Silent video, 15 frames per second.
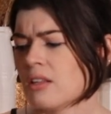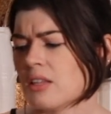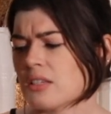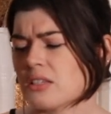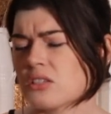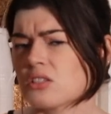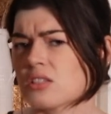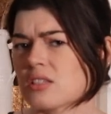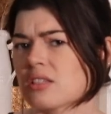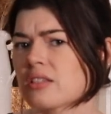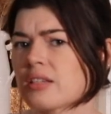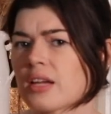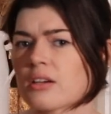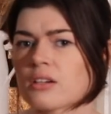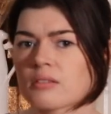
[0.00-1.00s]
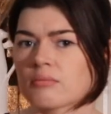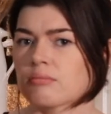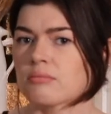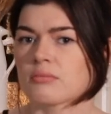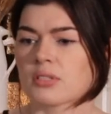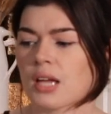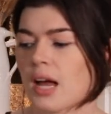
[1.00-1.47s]
This is just the standard
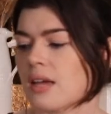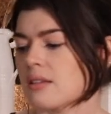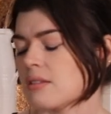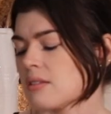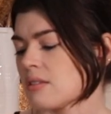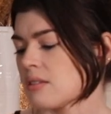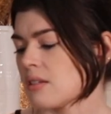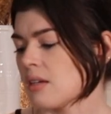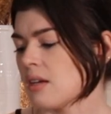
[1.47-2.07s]
size.